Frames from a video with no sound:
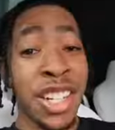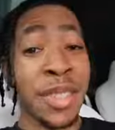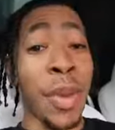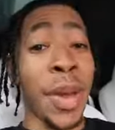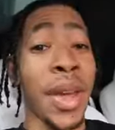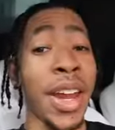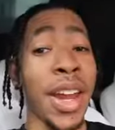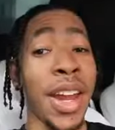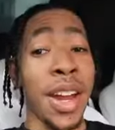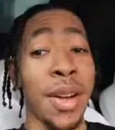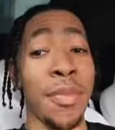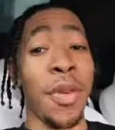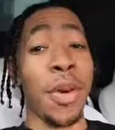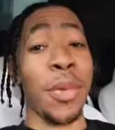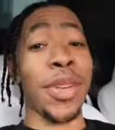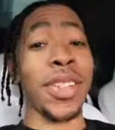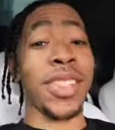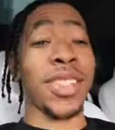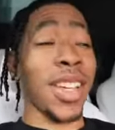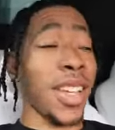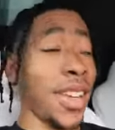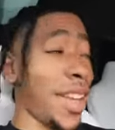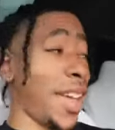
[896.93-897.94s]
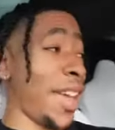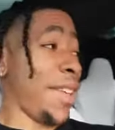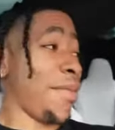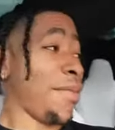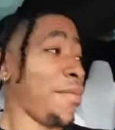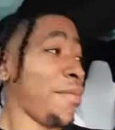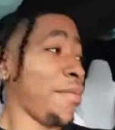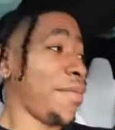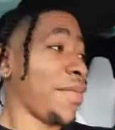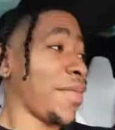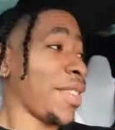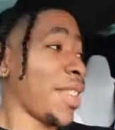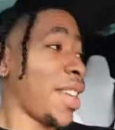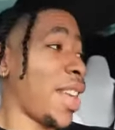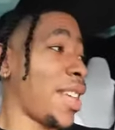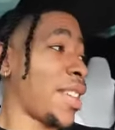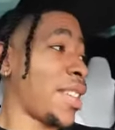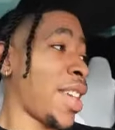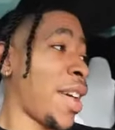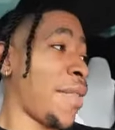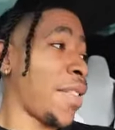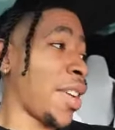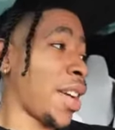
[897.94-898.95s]
She made a hair appointment Sunday
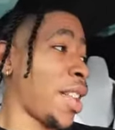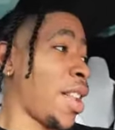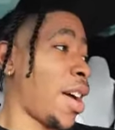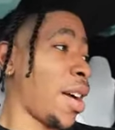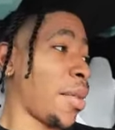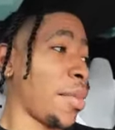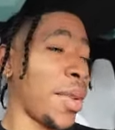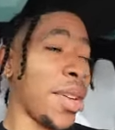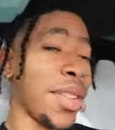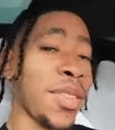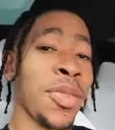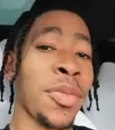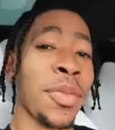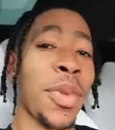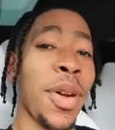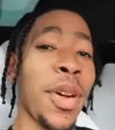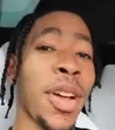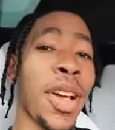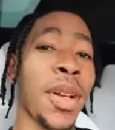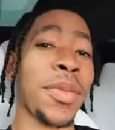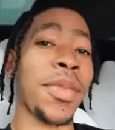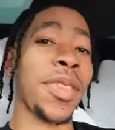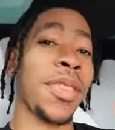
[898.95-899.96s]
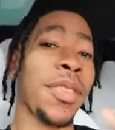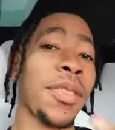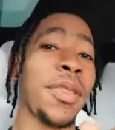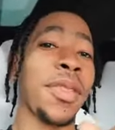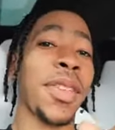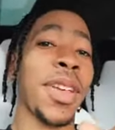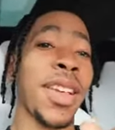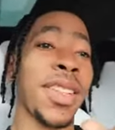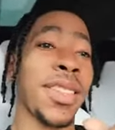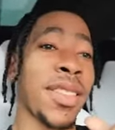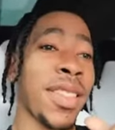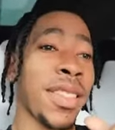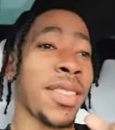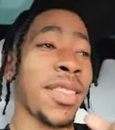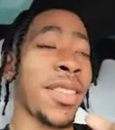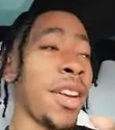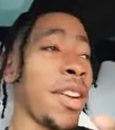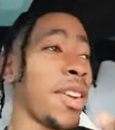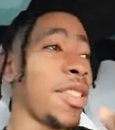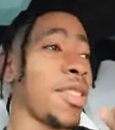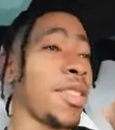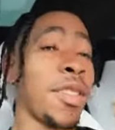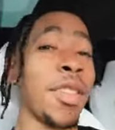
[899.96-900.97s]
at seven o'clock, but the Super Bowl comes at six
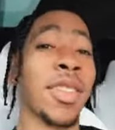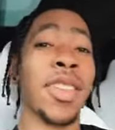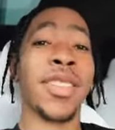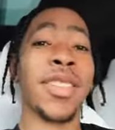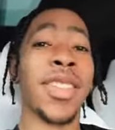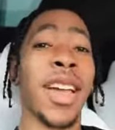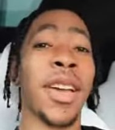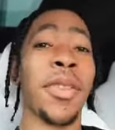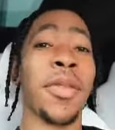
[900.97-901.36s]
thirty, so it looks